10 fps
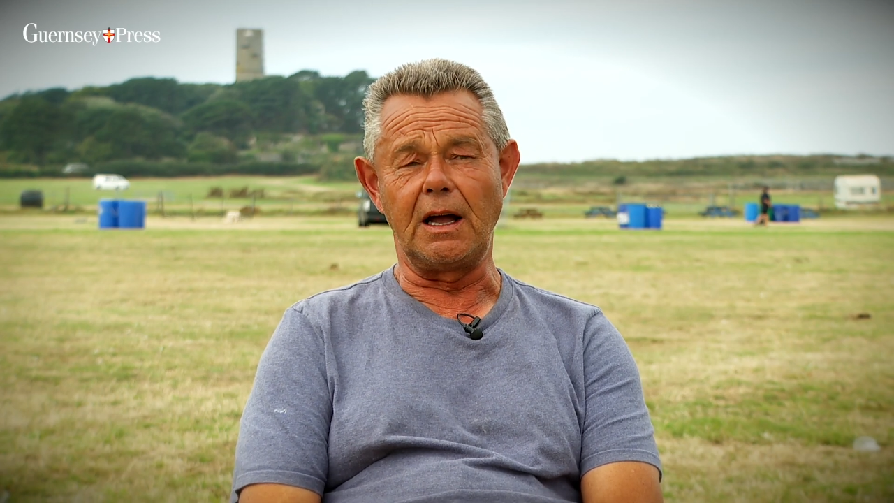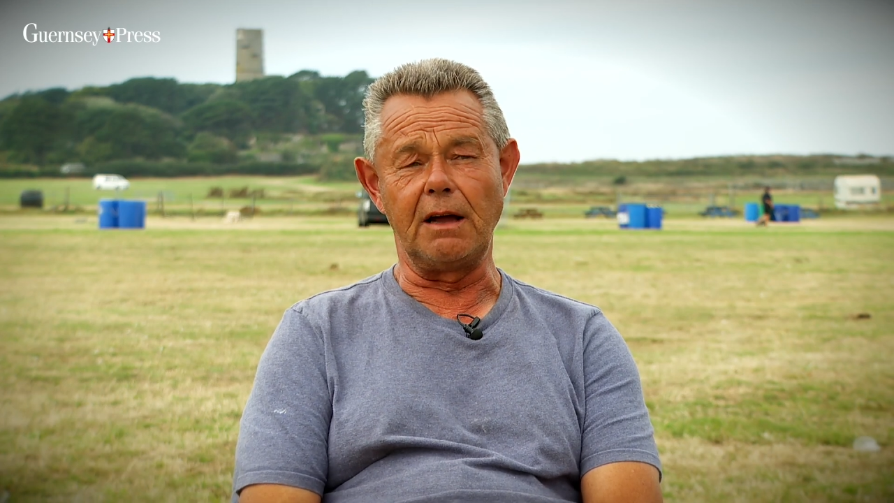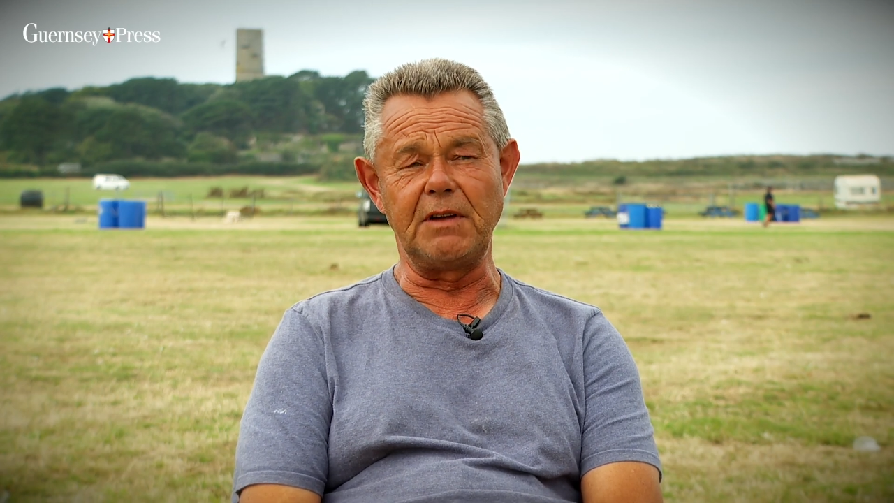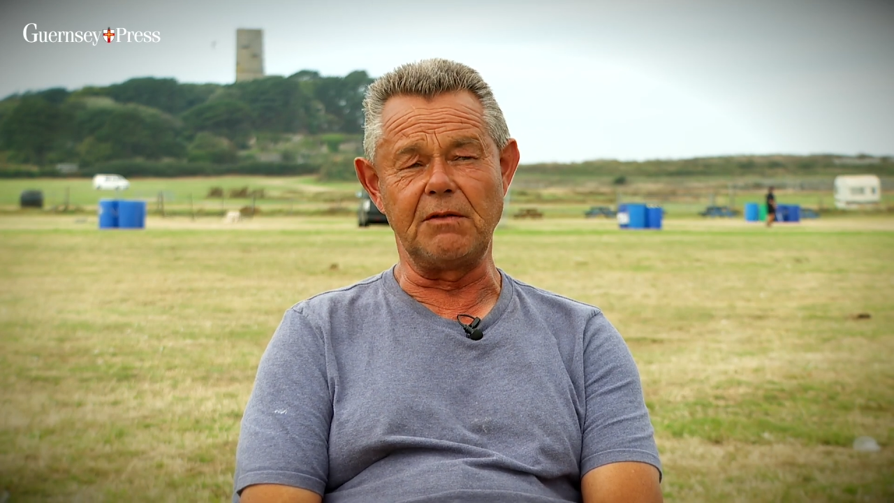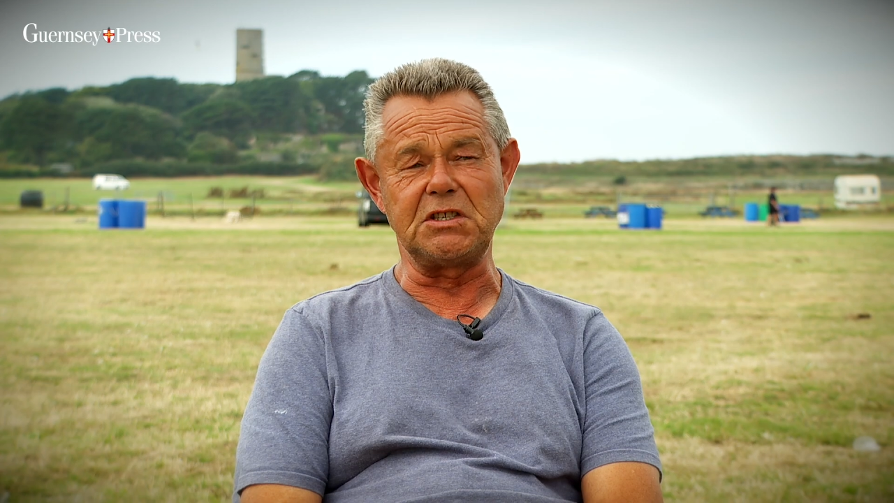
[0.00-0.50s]

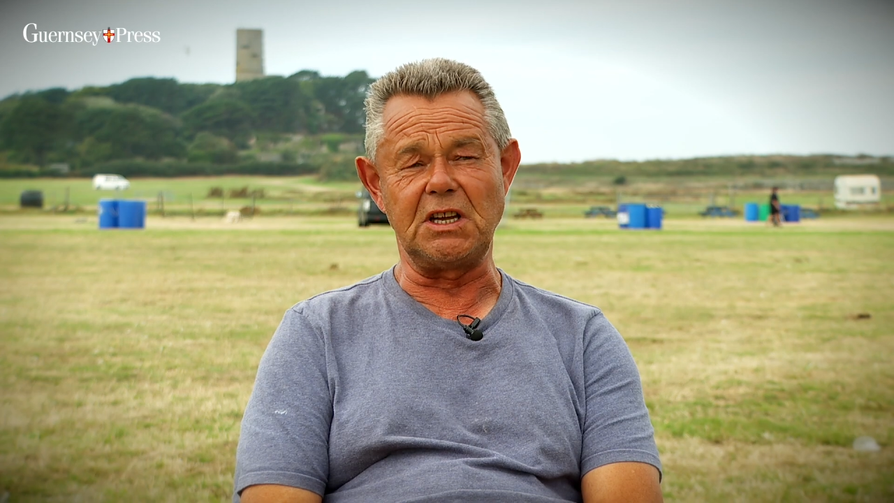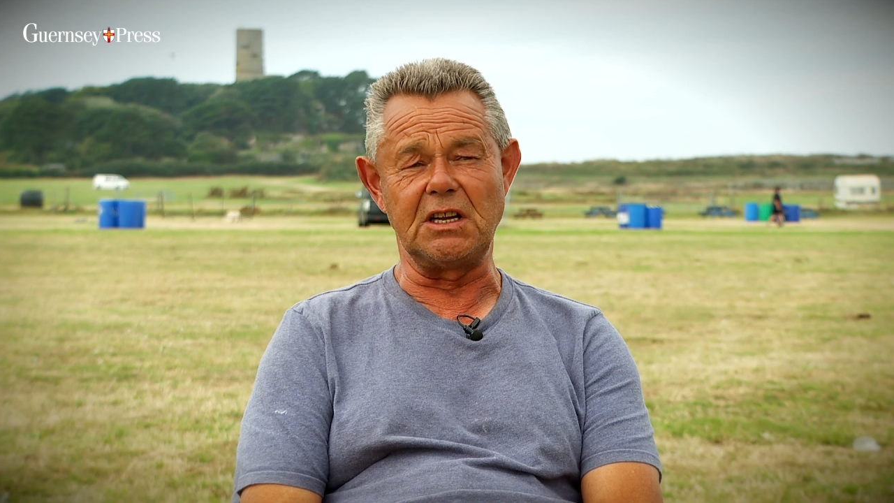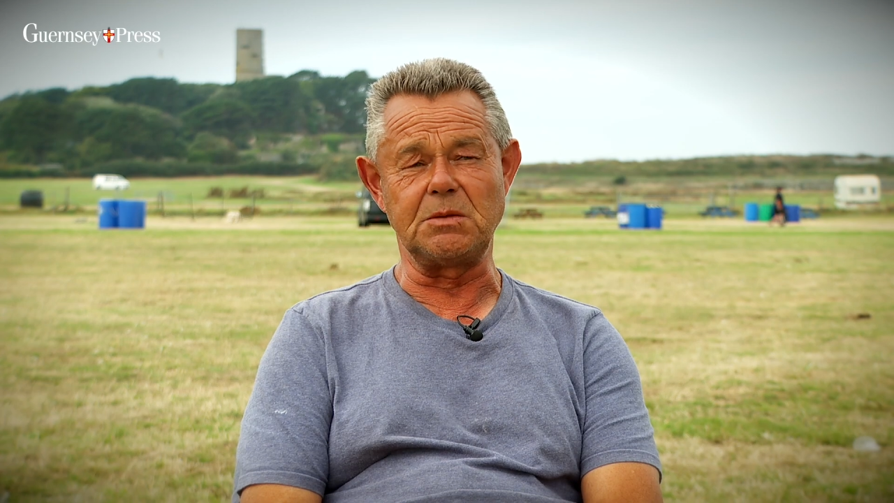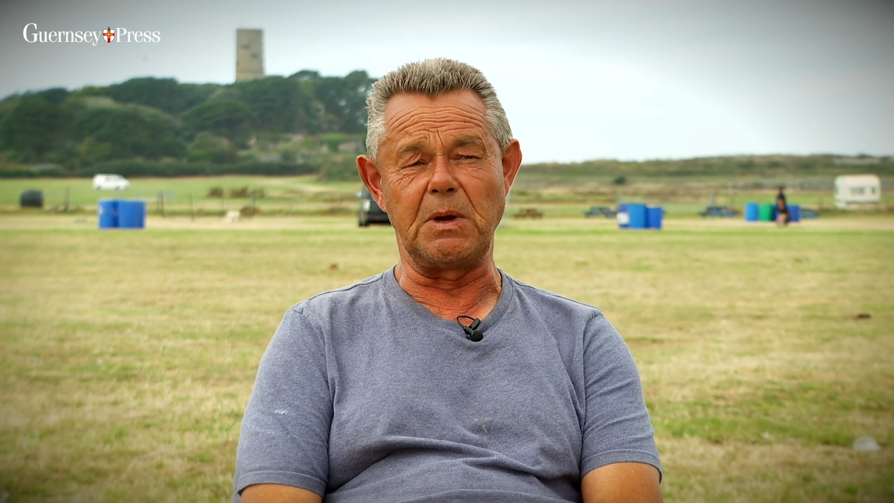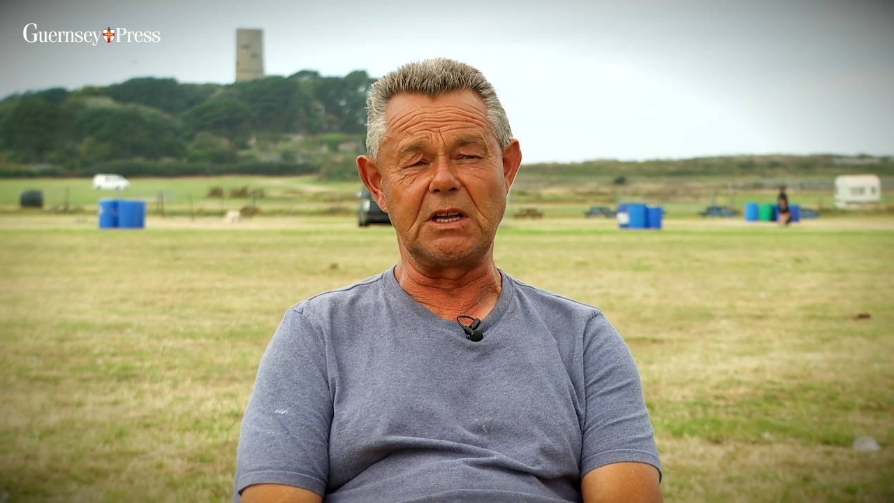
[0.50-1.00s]
I've never seen
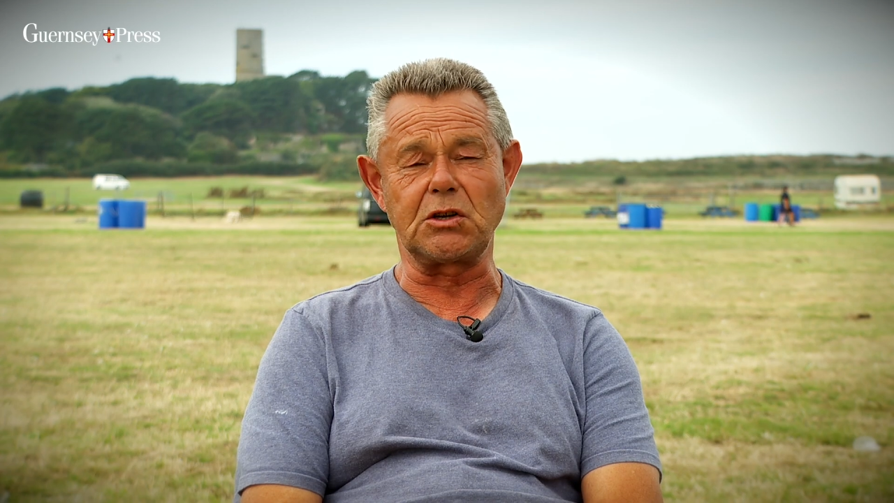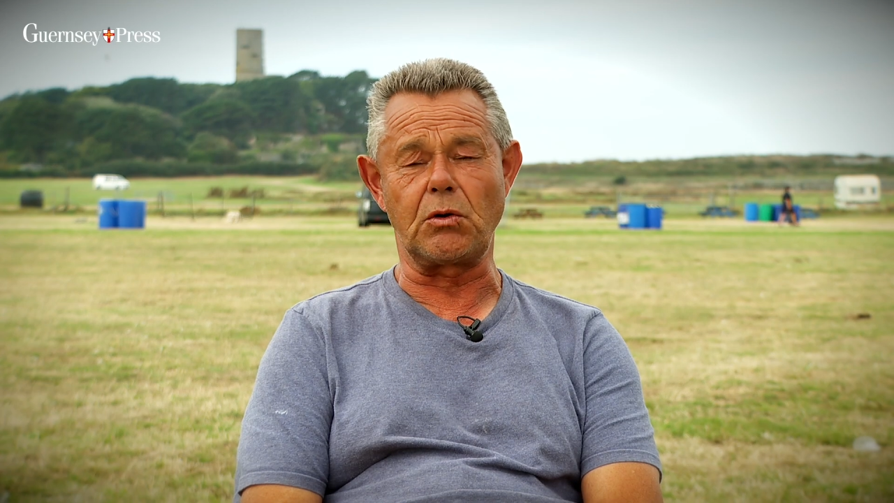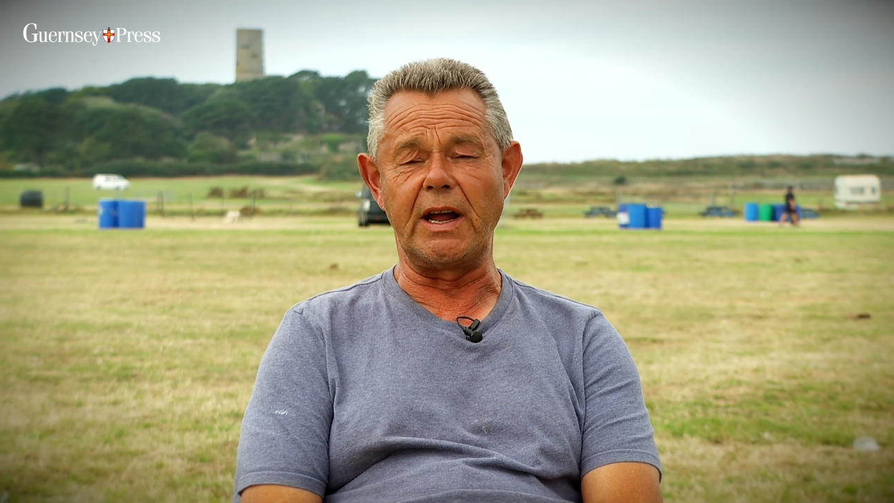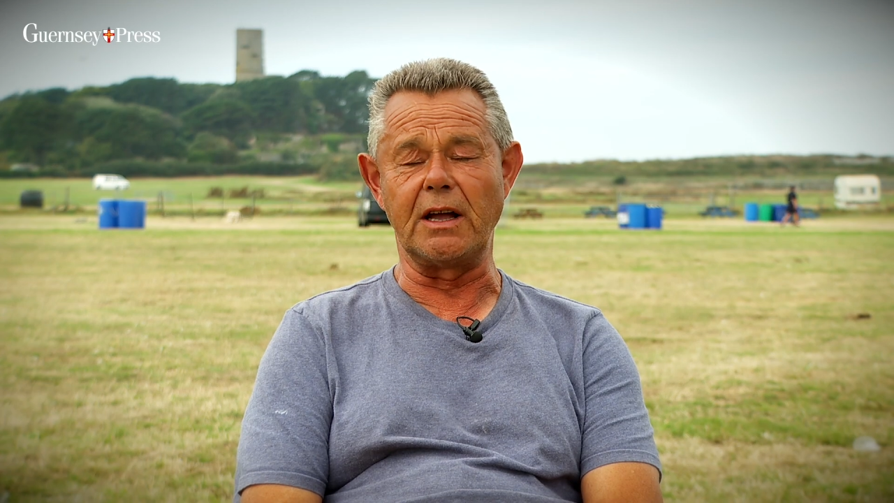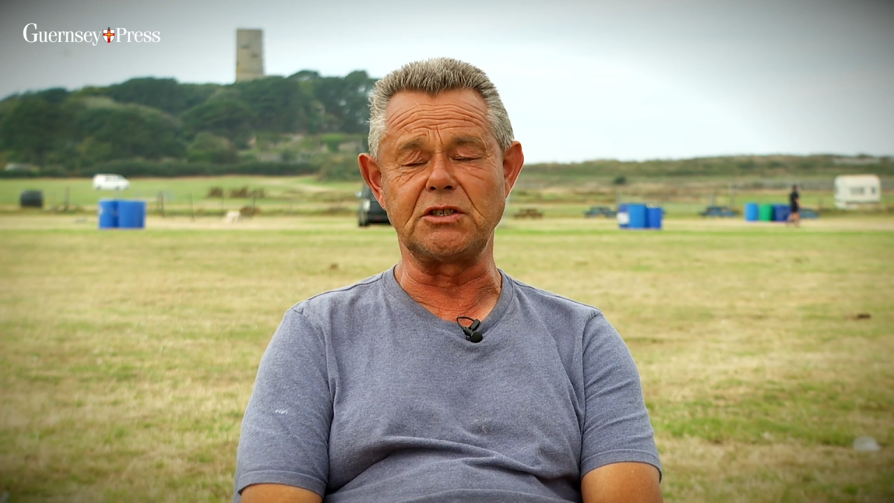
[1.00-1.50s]
as big as
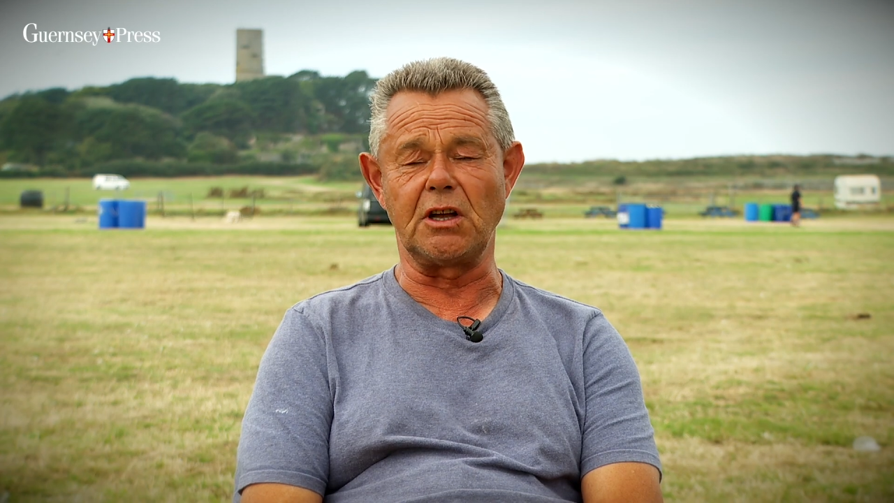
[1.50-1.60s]
crowds